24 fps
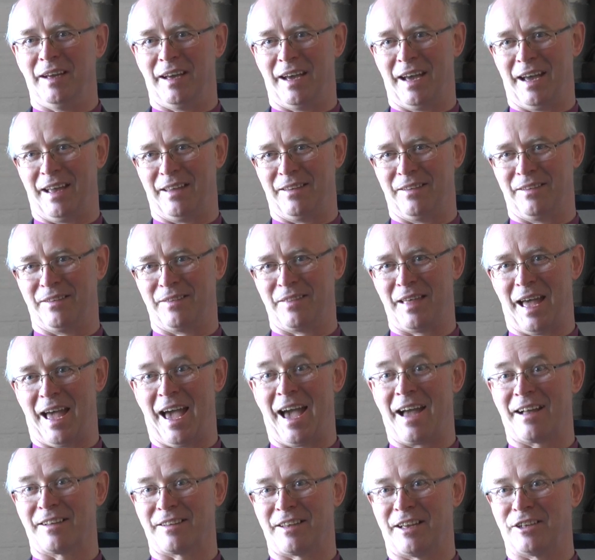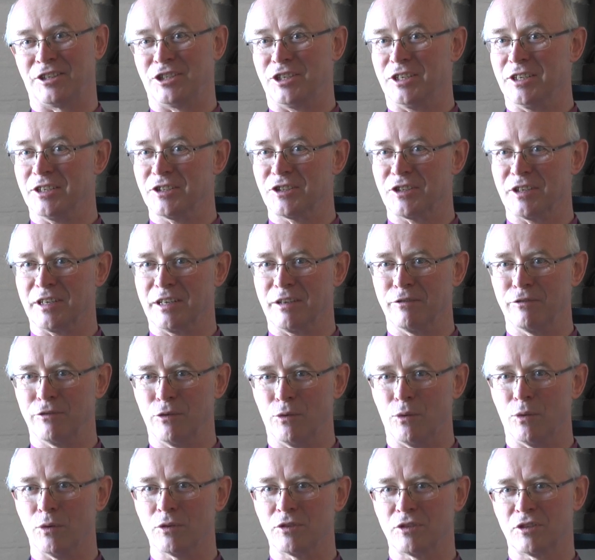And that act actually is still in
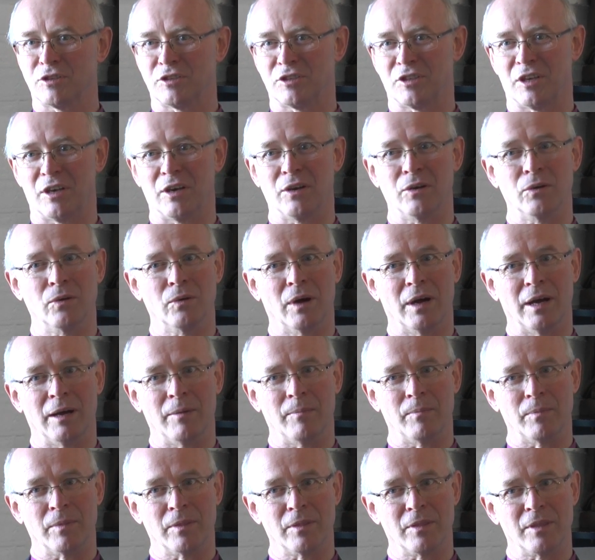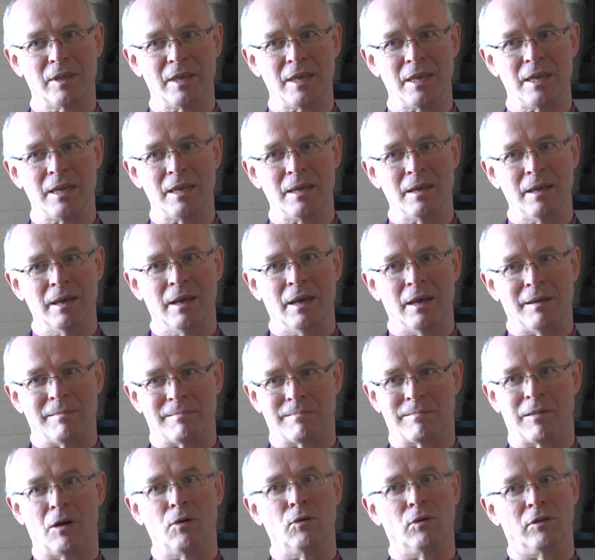force. So the
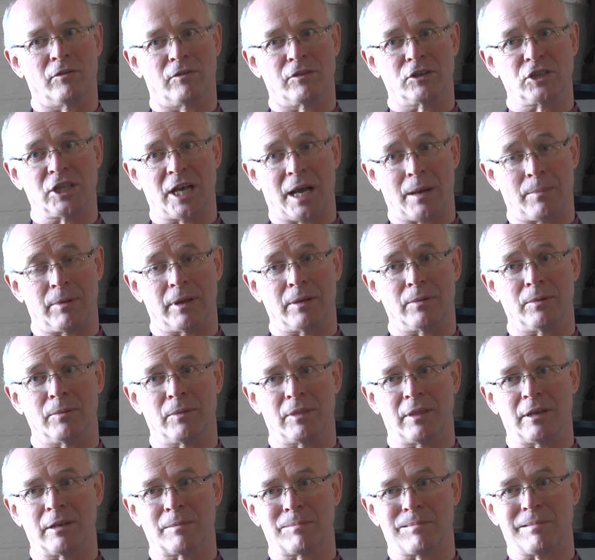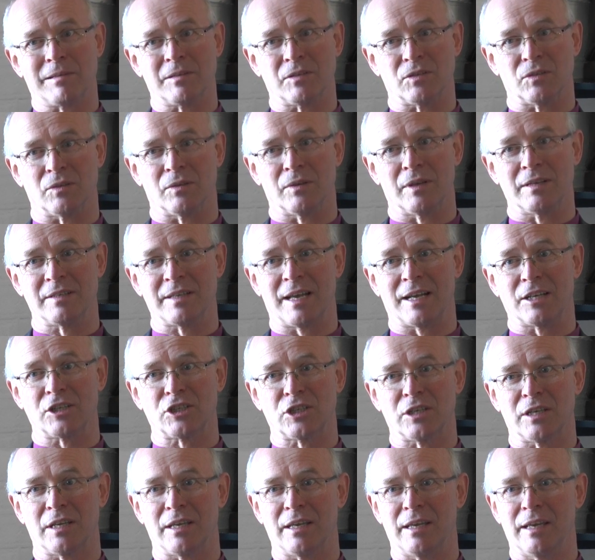role of the chaplain within a prison is
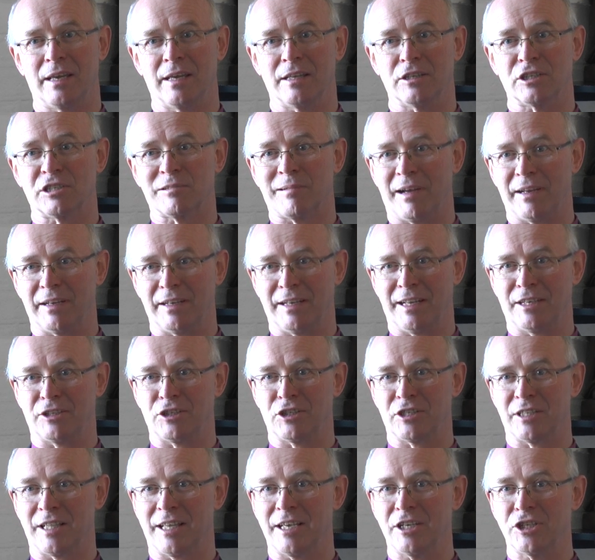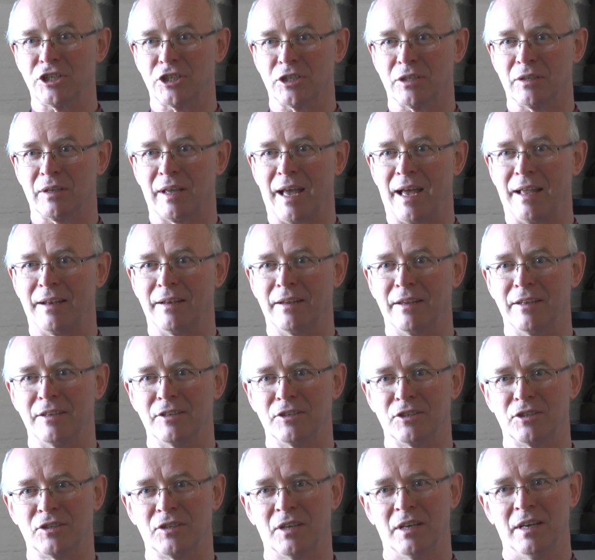actually enshrined in legislation and
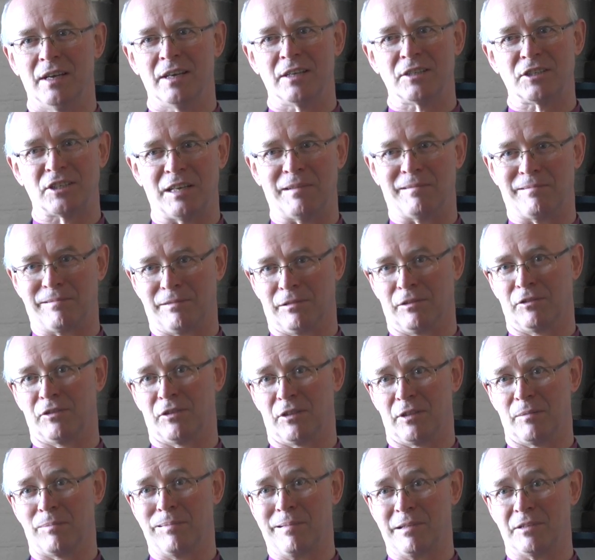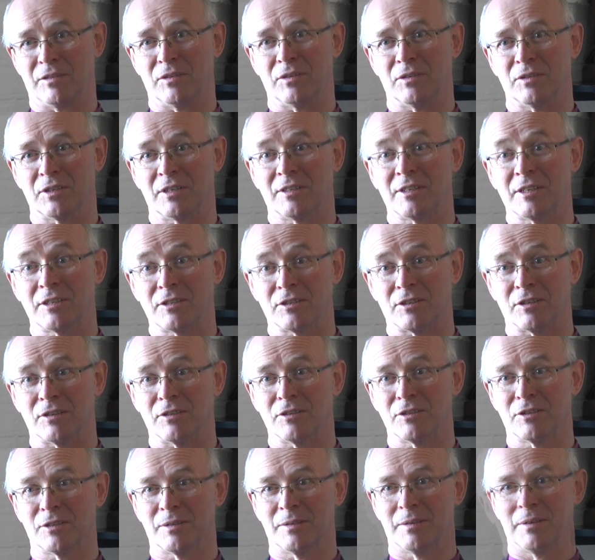is central to the prison's
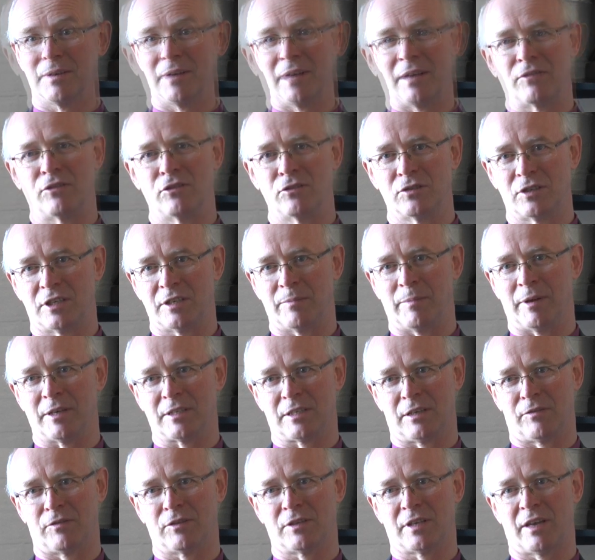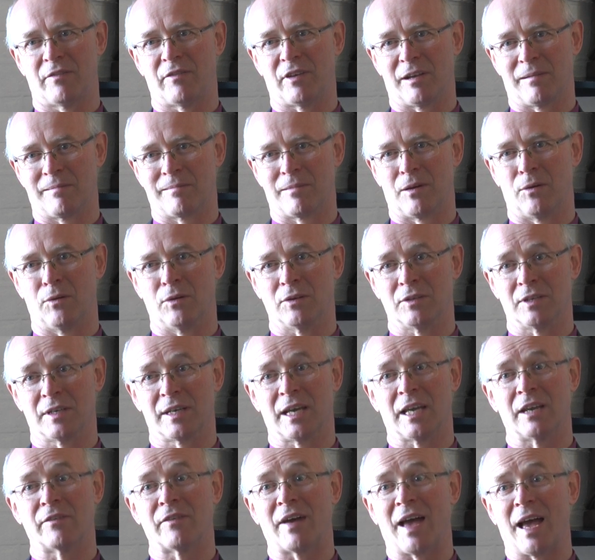existence. But I do see myself as having a role as a
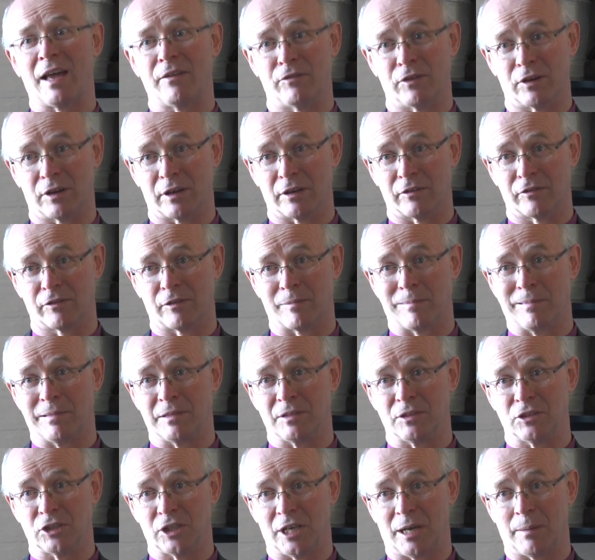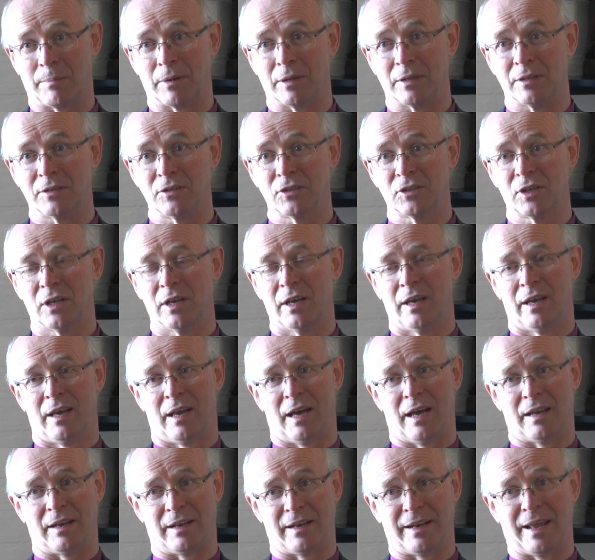kind of advocate for prison chaplains
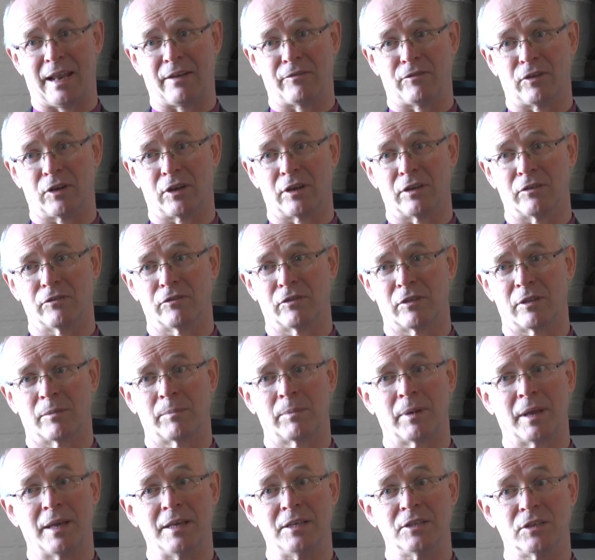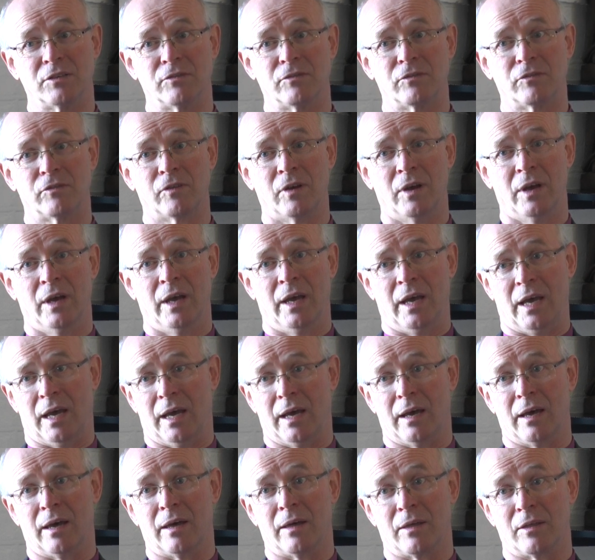and an advocate for the place of
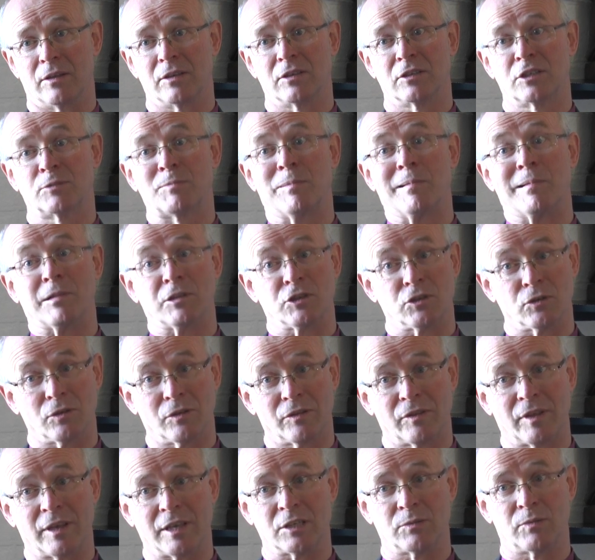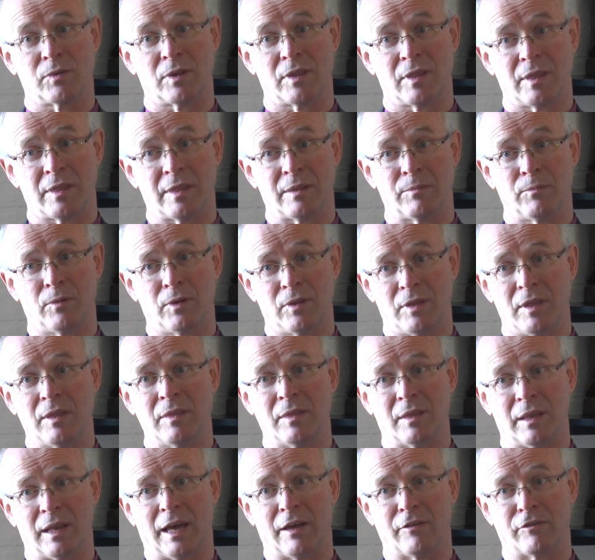spiritual things
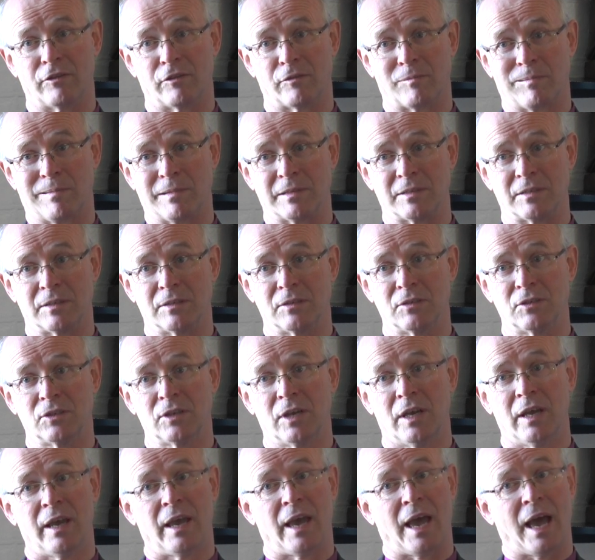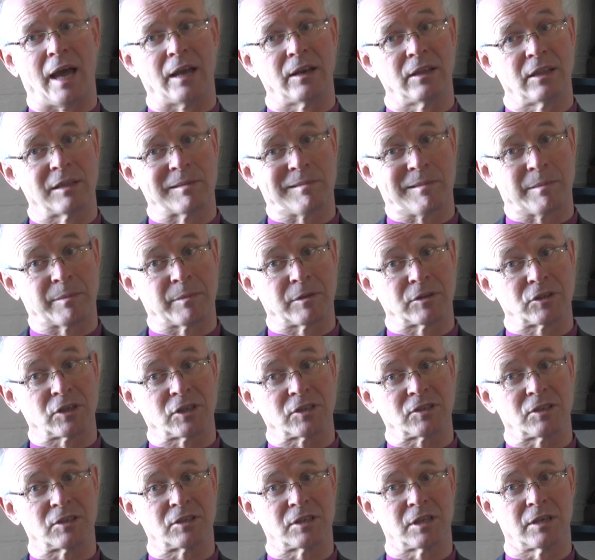within the life of prisons and in the criminal
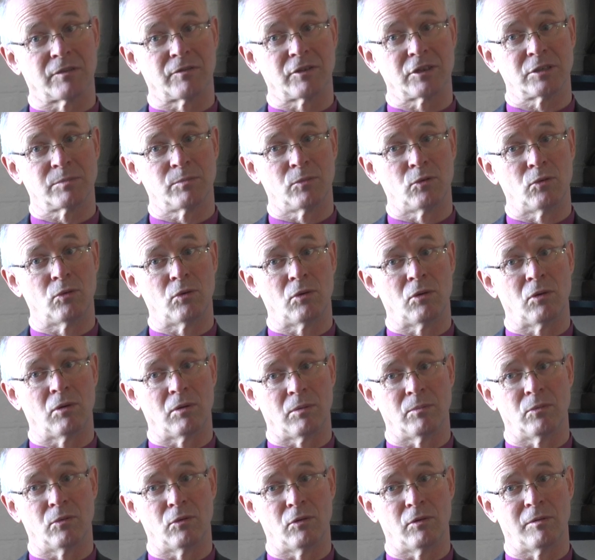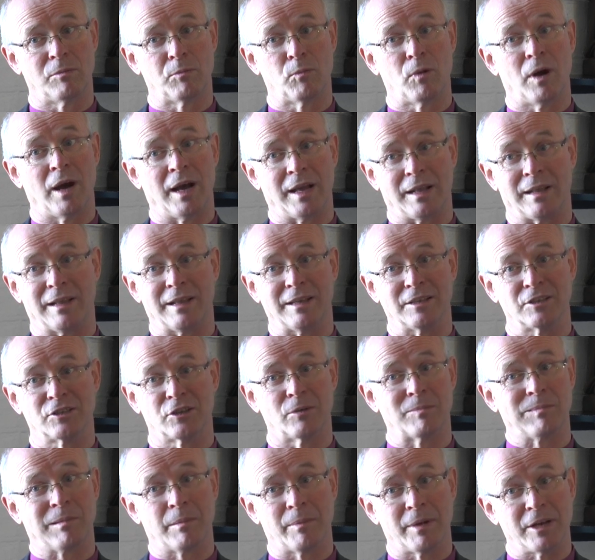justice service more widely.
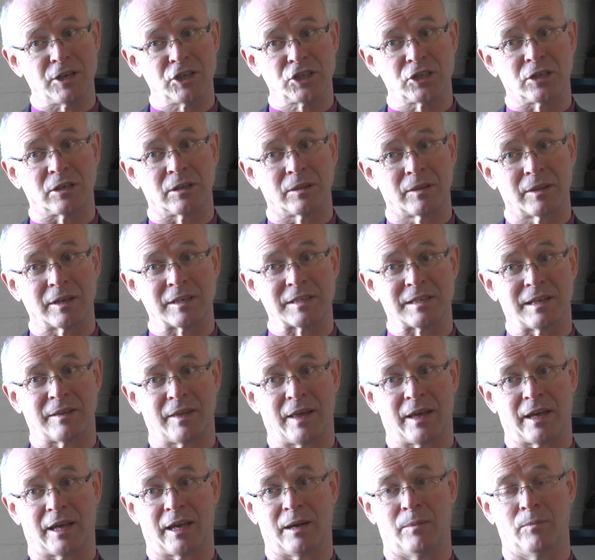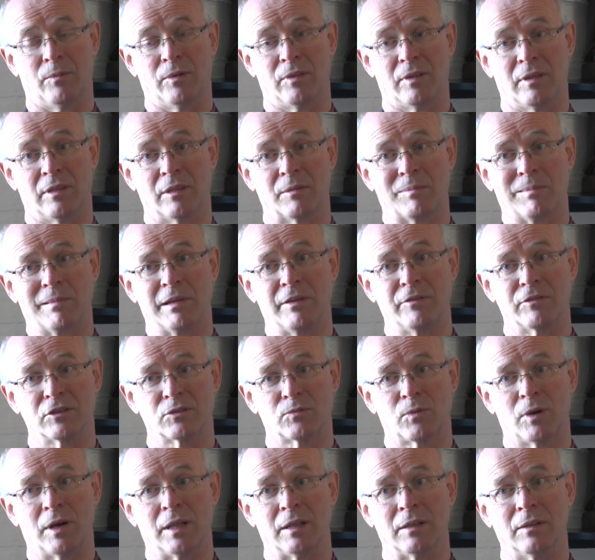So probation and things like that come within the brief
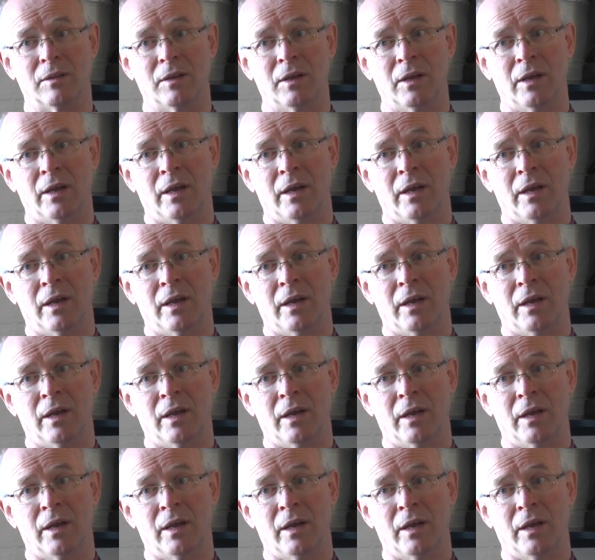as well.